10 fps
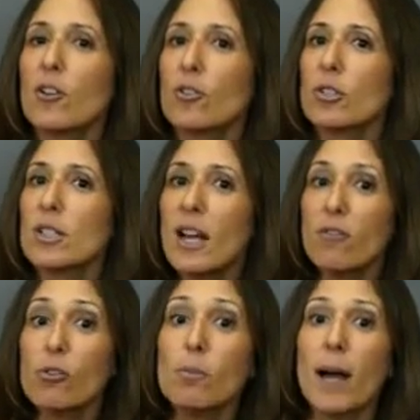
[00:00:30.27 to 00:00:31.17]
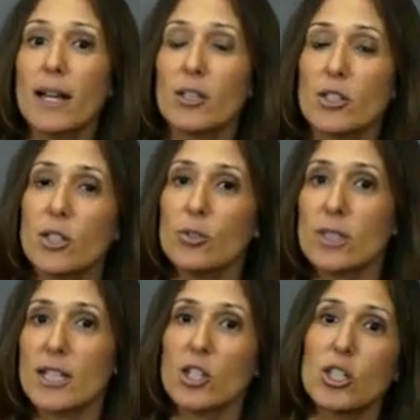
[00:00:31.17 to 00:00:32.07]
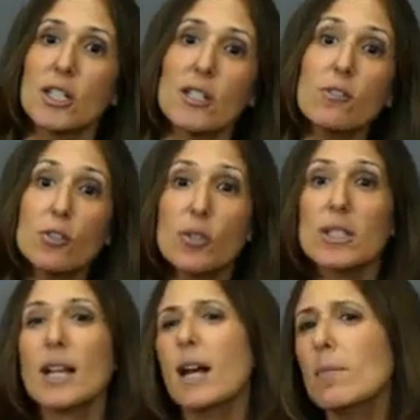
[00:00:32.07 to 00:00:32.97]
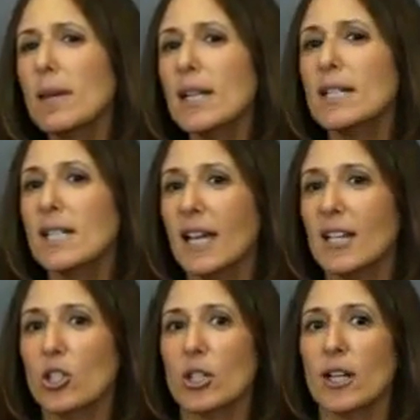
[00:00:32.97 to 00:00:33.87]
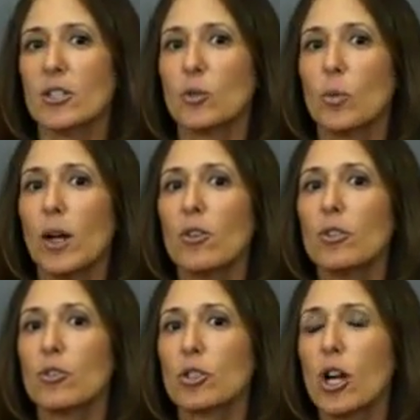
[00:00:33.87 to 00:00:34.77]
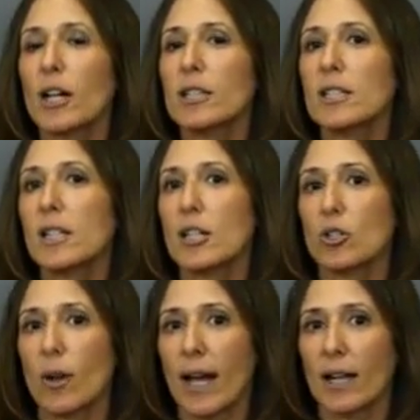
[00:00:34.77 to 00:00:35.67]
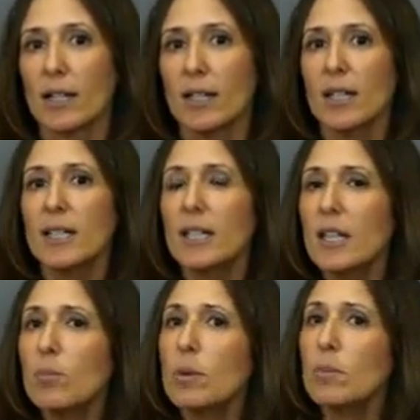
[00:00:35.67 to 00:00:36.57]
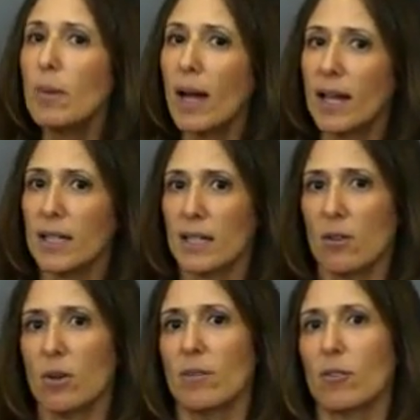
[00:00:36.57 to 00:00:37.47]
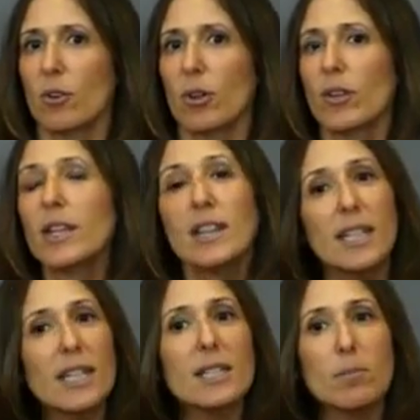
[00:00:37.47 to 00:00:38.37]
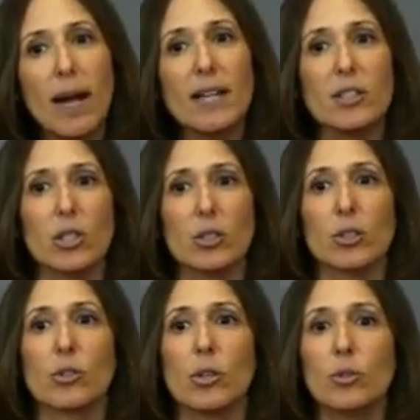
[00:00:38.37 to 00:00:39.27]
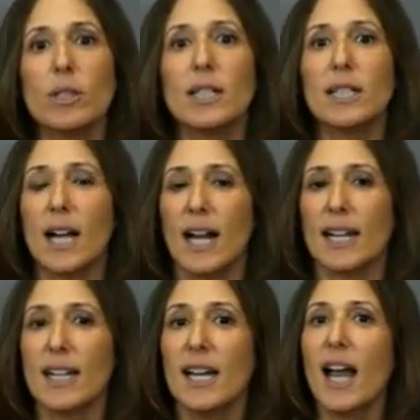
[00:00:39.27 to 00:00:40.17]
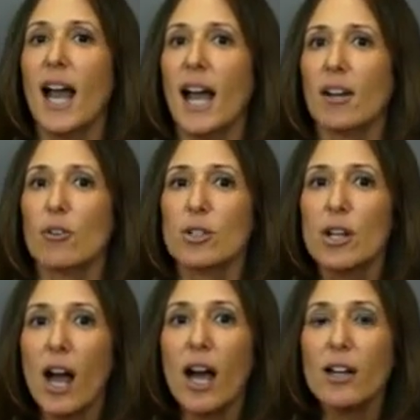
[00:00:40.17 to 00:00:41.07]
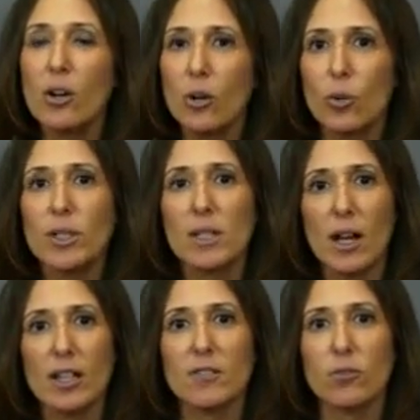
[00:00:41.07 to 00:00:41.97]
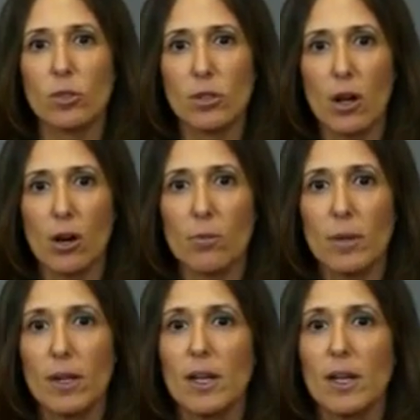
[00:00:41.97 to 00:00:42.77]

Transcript: There are several milestones that should give you some indication as to whether your child is on track. Keep in mind, however, that these milestones are only a guide and are not always cause for alarm